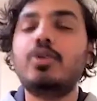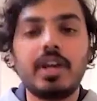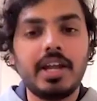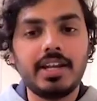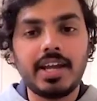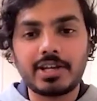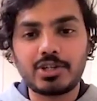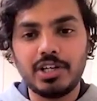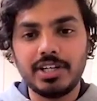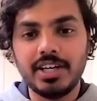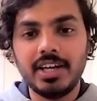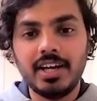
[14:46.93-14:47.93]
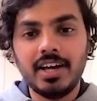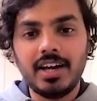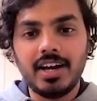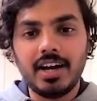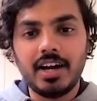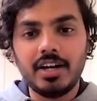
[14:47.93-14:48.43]
Ukraine actually
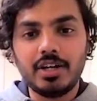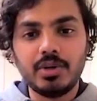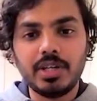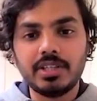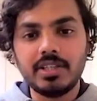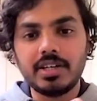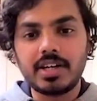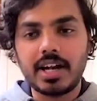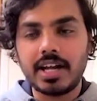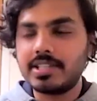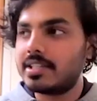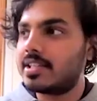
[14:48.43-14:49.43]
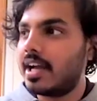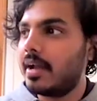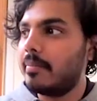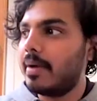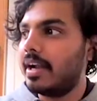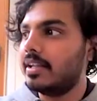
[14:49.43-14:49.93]
during the crisis
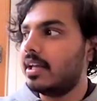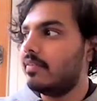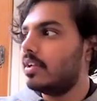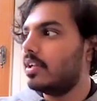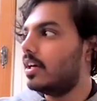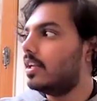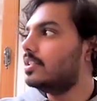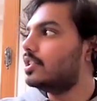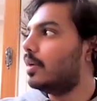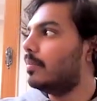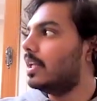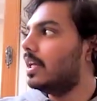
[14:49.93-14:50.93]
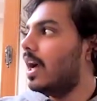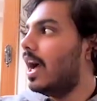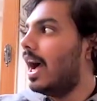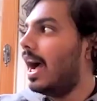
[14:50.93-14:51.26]
time, and they were here in Germany.